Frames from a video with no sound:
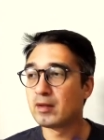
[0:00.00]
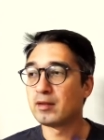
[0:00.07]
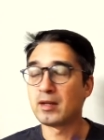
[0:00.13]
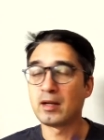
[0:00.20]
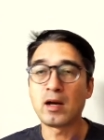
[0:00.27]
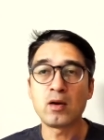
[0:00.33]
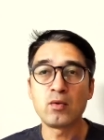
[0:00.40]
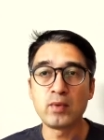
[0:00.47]

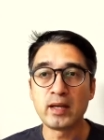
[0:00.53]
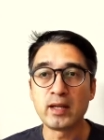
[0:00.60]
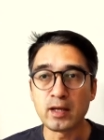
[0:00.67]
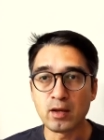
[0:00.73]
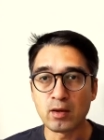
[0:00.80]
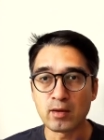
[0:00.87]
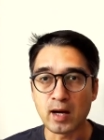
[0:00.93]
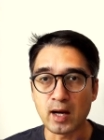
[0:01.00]
they're not reading
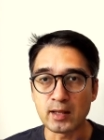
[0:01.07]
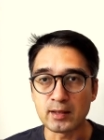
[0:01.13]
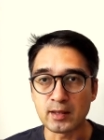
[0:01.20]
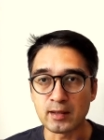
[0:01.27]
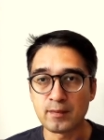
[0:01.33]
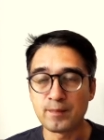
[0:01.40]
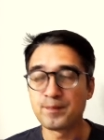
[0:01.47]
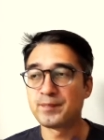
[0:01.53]
your
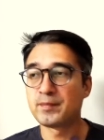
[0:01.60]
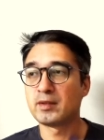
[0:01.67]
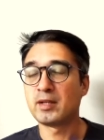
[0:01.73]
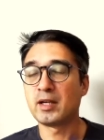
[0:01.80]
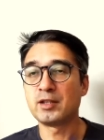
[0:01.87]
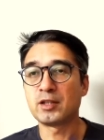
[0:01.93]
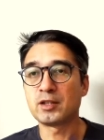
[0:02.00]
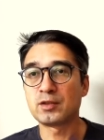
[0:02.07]
content,
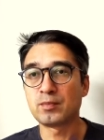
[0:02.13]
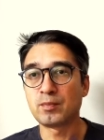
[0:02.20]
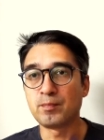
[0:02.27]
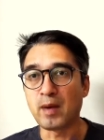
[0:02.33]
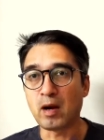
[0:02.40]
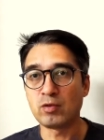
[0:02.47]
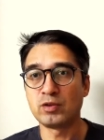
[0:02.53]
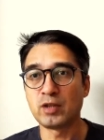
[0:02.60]
they're just
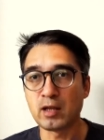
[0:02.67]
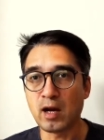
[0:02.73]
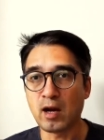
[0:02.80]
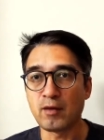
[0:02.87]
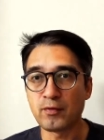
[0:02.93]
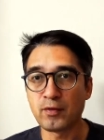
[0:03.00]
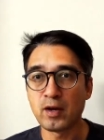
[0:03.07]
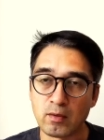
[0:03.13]
bouncing
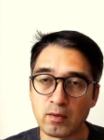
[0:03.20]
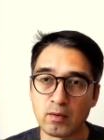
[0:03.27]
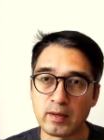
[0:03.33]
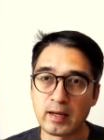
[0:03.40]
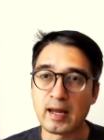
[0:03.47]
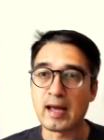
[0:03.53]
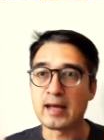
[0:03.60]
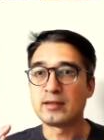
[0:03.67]
off,
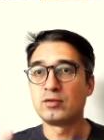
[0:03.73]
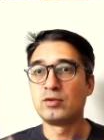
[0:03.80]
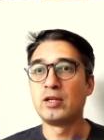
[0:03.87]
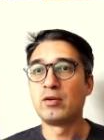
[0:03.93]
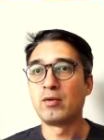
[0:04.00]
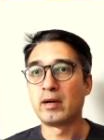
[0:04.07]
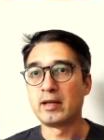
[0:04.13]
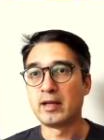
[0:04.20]
it has
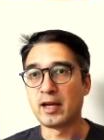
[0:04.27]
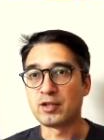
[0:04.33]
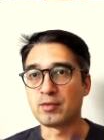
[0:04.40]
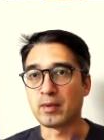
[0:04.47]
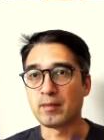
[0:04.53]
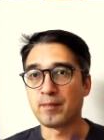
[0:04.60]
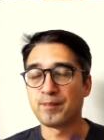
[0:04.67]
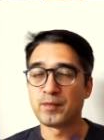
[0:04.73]
zero
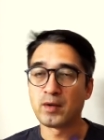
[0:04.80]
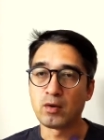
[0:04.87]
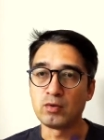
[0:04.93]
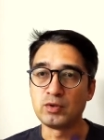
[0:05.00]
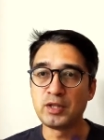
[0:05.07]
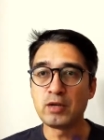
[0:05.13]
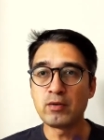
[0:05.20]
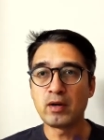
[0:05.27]
engagement.
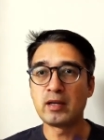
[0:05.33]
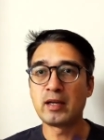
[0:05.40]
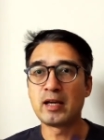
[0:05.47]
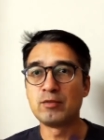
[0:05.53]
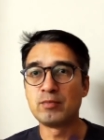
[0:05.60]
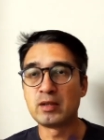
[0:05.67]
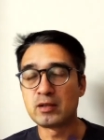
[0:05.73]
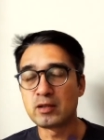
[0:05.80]
Zero
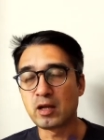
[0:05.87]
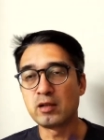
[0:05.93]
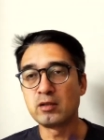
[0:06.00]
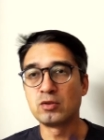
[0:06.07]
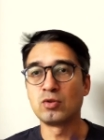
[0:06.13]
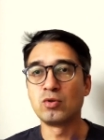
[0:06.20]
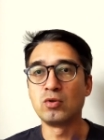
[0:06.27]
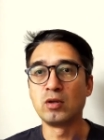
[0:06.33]
engagement
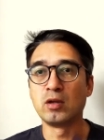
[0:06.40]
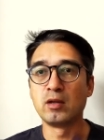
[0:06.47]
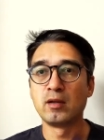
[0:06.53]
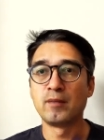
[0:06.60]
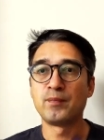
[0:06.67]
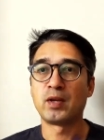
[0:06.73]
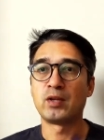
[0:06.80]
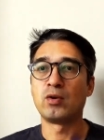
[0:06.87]
tells Google
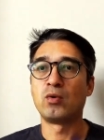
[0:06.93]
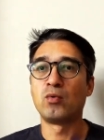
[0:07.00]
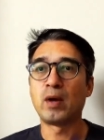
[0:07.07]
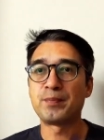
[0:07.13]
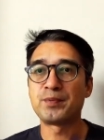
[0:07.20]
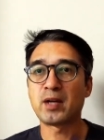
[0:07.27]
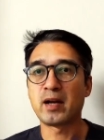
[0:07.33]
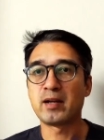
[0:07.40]
that your
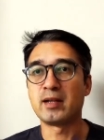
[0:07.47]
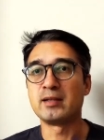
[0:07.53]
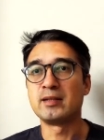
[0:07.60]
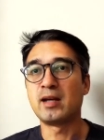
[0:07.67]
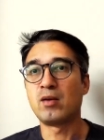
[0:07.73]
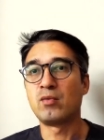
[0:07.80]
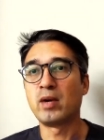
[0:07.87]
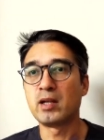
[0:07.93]
website is
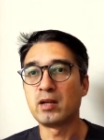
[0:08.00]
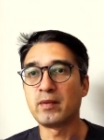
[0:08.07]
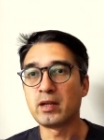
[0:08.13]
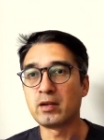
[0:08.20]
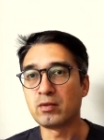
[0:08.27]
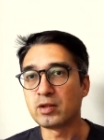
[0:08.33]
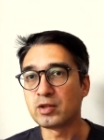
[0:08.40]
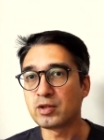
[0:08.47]
not
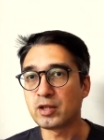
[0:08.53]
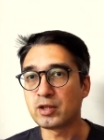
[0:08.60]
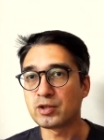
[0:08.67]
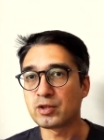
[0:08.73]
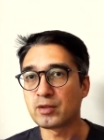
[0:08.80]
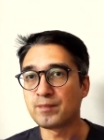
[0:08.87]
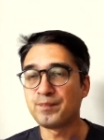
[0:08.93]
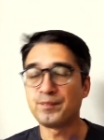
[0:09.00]
relevant to the
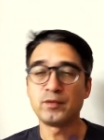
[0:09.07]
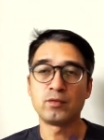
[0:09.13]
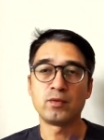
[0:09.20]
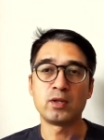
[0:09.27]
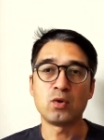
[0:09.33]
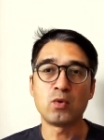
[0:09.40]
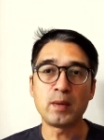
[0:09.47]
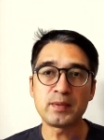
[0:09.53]
search.
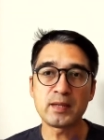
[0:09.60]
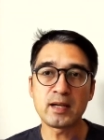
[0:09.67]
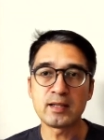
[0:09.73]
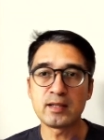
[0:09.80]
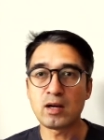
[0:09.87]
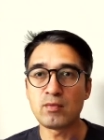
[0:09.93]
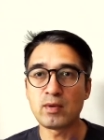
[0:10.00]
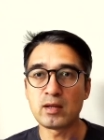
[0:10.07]
When your website
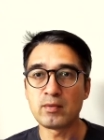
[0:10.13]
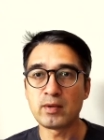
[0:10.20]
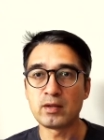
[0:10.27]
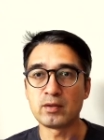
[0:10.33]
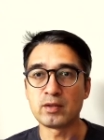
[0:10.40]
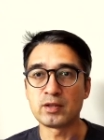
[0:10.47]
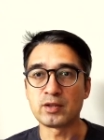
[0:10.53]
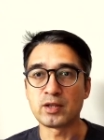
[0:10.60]
is not relevant
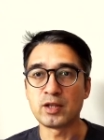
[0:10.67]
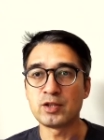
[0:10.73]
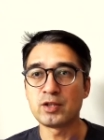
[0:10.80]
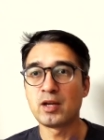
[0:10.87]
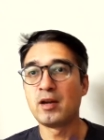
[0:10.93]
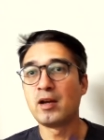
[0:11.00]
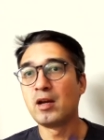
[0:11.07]
to the search,